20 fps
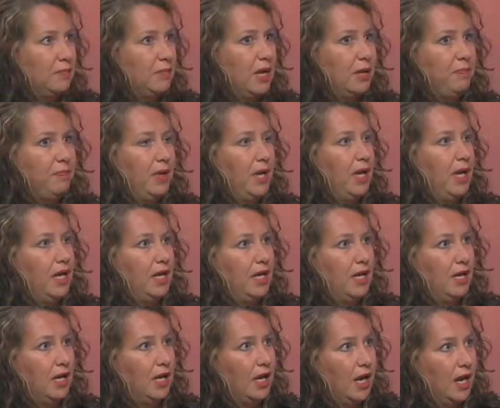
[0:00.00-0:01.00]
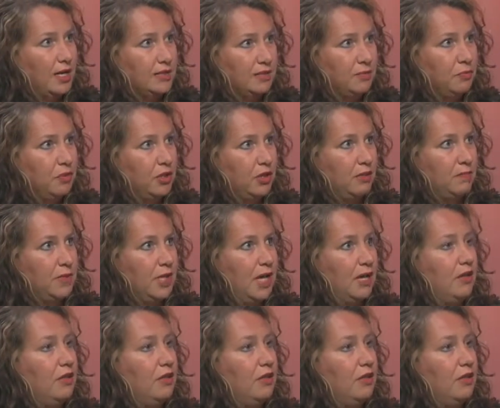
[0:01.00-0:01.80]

up and hasn't put them down,